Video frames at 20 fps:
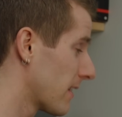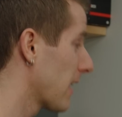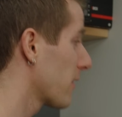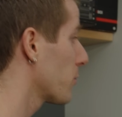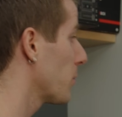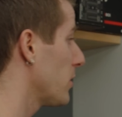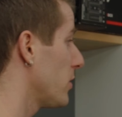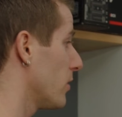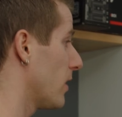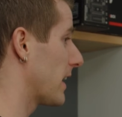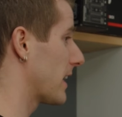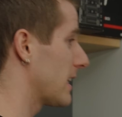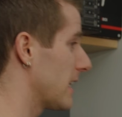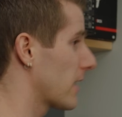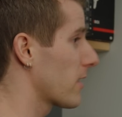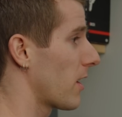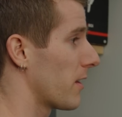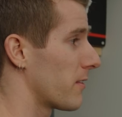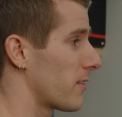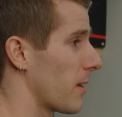That's when you like
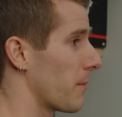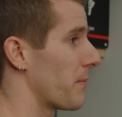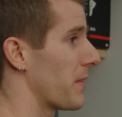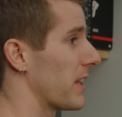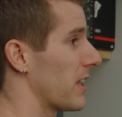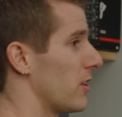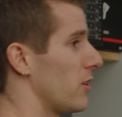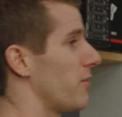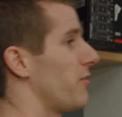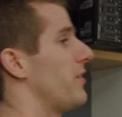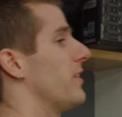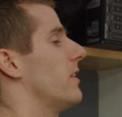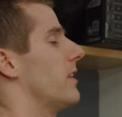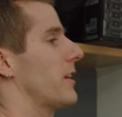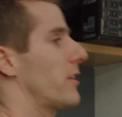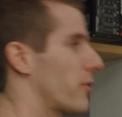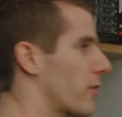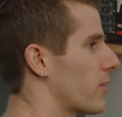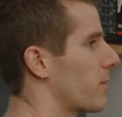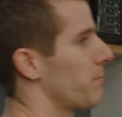click on something and you feel
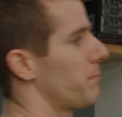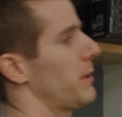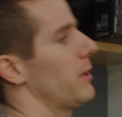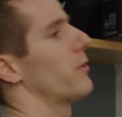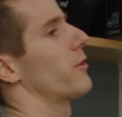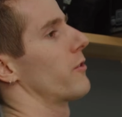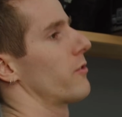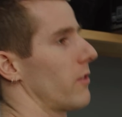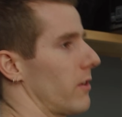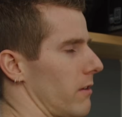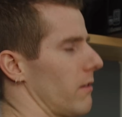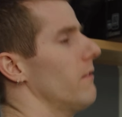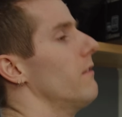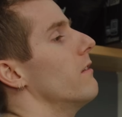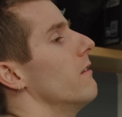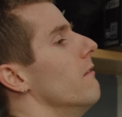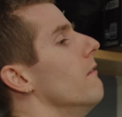like your computer's like, uh,